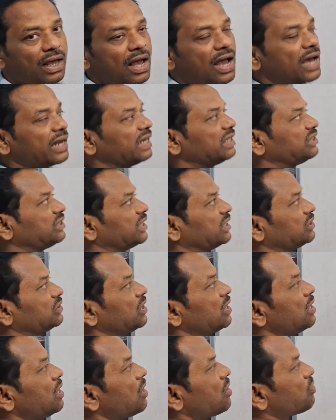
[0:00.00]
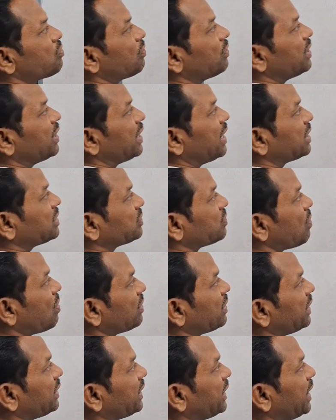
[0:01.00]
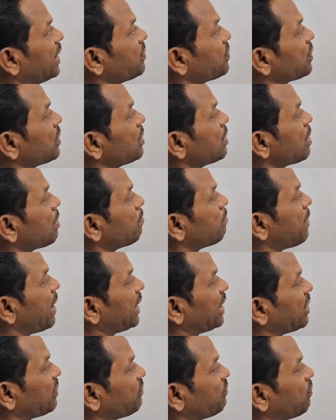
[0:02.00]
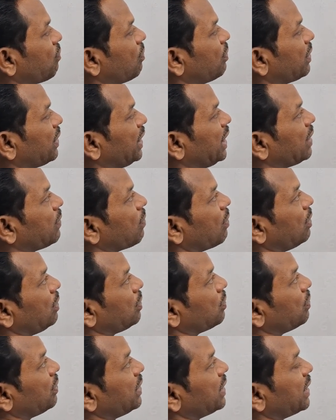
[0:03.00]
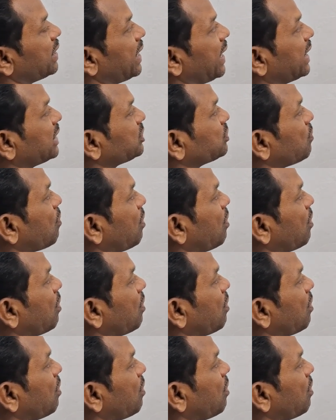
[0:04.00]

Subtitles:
RHS. So here x coordinate is minus 4 equal to, here x